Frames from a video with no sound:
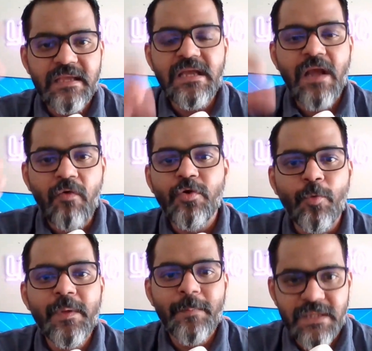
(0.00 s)
taking out
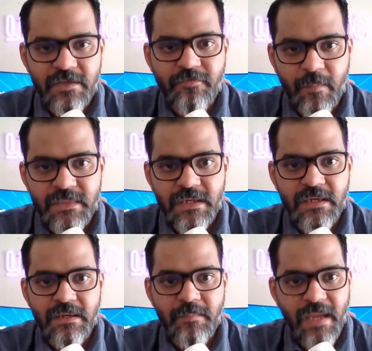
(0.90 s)
homeopathy from
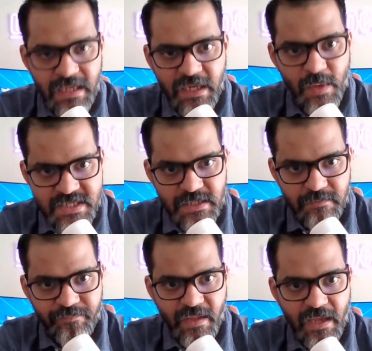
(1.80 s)
the main
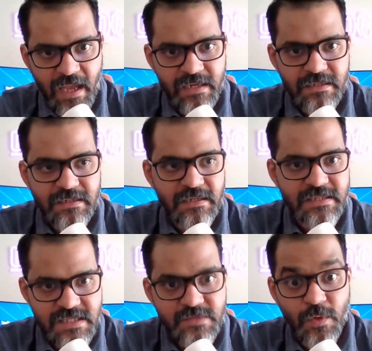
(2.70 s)
equation and
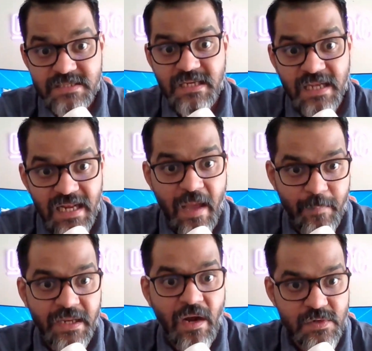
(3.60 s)
uh, this is what is really
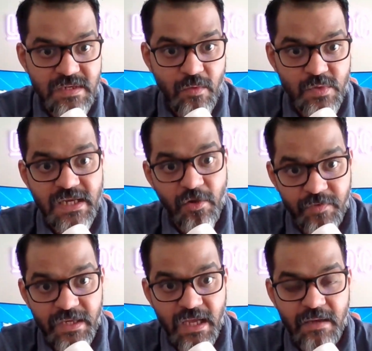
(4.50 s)
happening out,
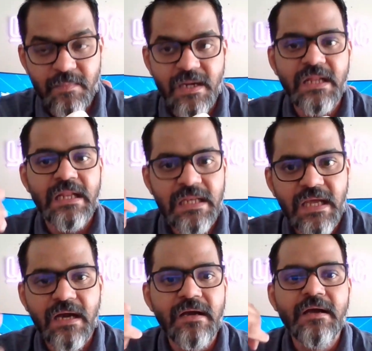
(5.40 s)
outside of india but in
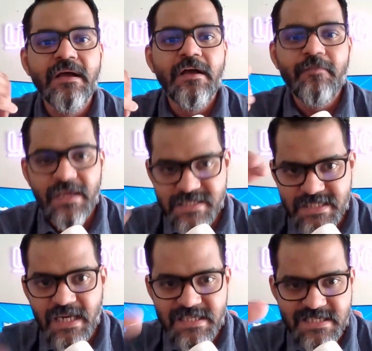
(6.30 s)
india we are
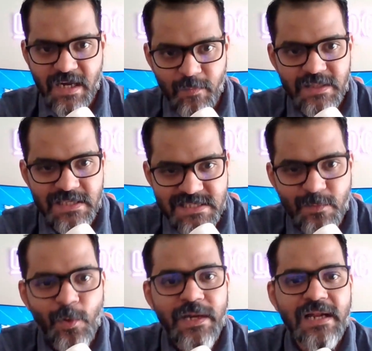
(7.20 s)
still stuck with
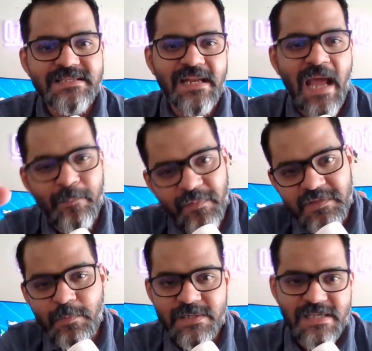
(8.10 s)
testimonials and
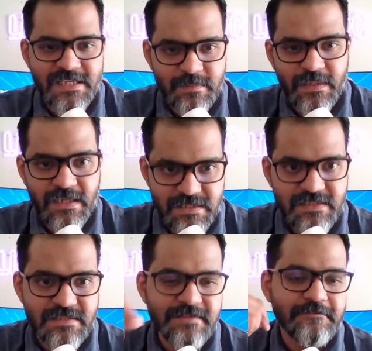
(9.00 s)
happy with personal
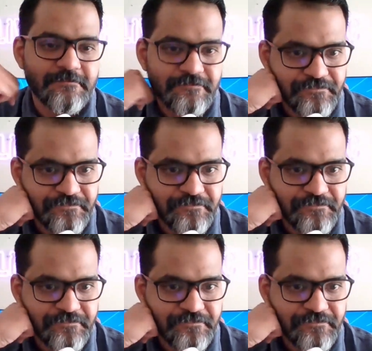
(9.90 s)
experiences